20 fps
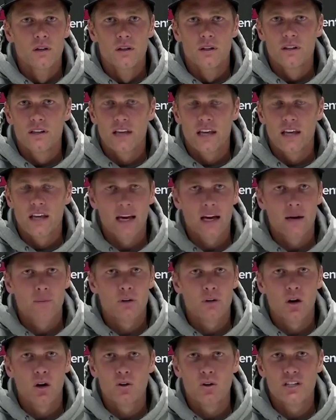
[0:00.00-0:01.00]
Cam
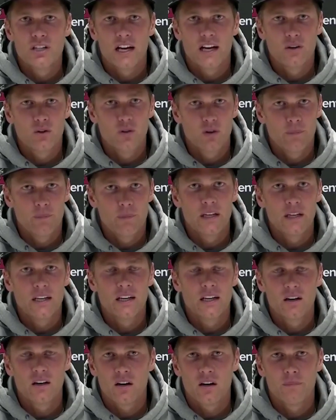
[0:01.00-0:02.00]
and OJ, who have been
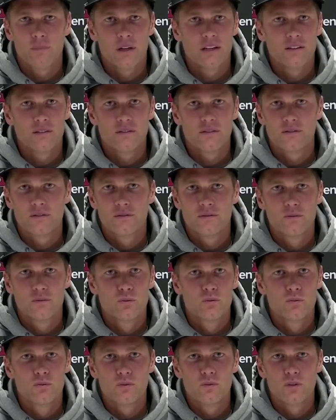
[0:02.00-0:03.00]
here, have been
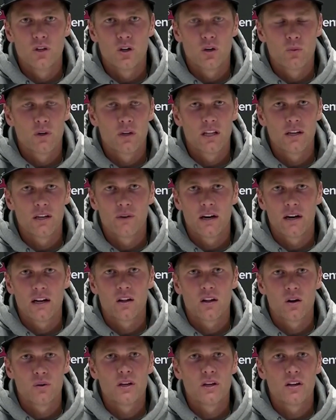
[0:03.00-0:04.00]
you know, really great
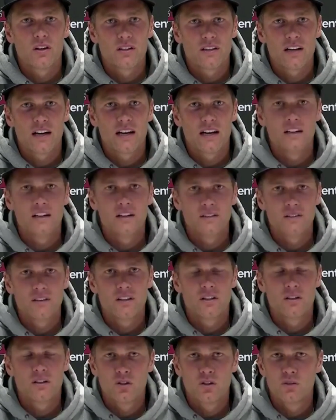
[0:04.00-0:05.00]
along with the other tight ends
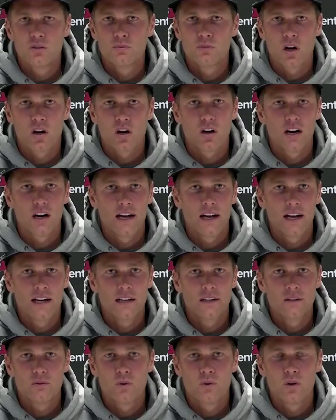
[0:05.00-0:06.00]
in the group,
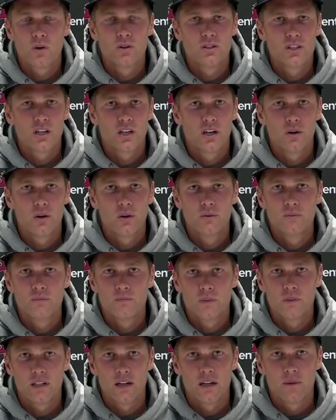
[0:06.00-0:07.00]
Dare, Rojo.
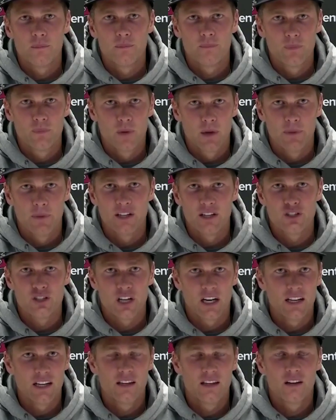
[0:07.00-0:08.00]
Um, I met
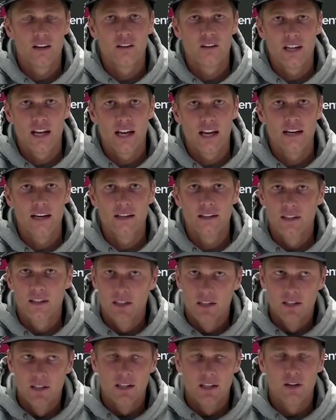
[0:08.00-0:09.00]
Shady the other day
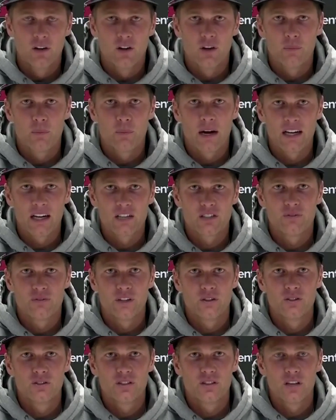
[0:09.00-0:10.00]
here on the practice
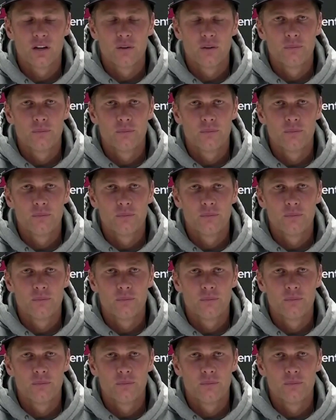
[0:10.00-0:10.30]
field. So